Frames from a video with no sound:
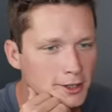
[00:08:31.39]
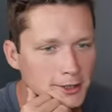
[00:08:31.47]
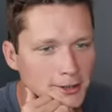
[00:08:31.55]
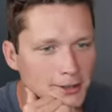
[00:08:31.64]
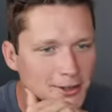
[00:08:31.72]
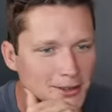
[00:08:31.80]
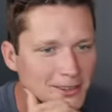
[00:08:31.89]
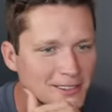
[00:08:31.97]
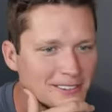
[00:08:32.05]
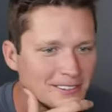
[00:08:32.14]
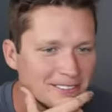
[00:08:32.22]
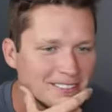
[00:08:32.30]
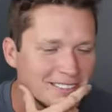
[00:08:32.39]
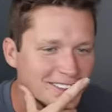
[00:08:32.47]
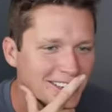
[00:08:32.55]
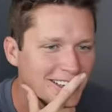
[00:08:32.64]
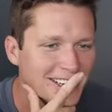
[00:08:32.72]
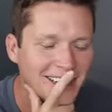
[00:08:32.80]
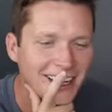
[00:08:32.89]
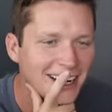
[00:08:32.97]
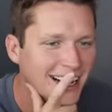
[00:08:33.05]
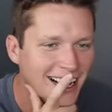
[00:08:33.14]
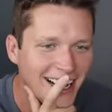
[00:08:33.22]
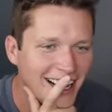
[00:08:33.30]

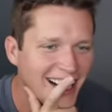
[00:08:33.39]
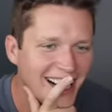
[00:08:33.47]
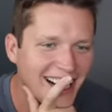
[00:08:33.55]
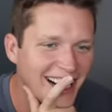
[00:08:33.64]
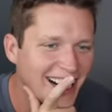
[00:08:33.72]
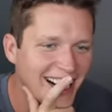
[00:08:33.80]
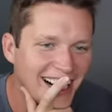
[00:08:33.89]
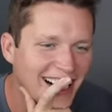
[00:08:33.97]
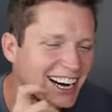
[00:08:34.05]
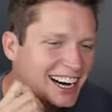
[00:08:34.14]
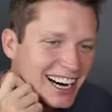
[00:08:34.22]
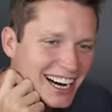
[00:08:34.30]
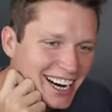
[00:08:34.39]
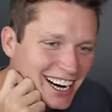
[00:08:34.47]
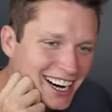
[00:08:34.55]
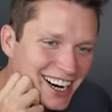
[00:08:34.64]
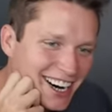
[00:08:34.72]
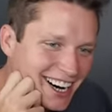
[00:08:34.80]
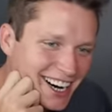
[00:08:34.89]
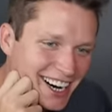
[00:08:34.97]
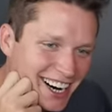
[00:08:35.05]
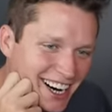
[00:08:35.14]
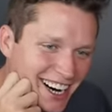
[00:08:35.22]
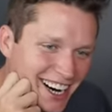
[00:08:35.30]

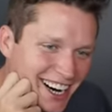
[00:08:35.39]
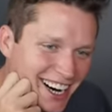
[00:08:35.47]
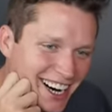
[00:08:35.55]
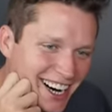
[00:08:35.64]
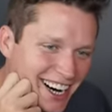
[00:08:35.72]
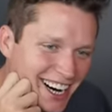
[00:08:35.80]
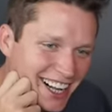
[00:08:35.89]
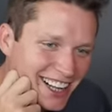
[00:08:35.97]
No words are spoken by the person on screen.